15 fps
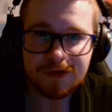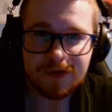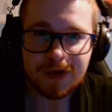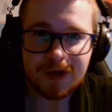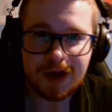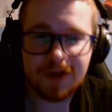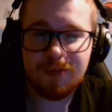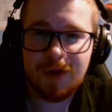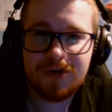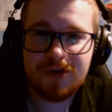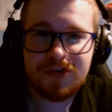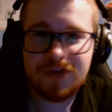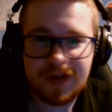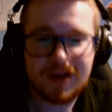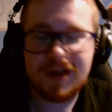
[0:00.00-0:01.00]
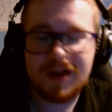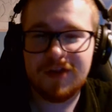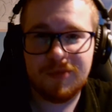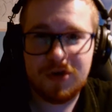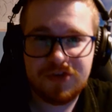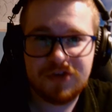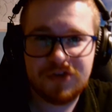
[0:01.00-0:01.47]
And as much
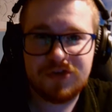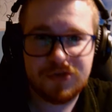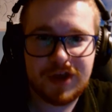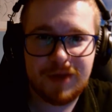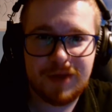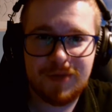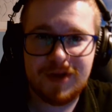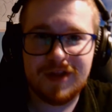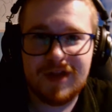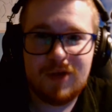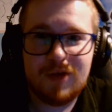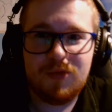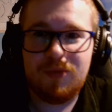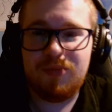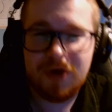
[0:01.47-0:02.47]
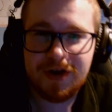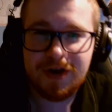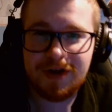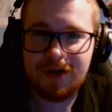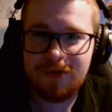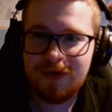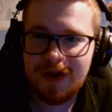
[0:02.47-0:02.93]
entertainment as that would
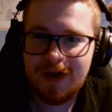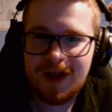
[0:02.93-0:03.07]
bring you,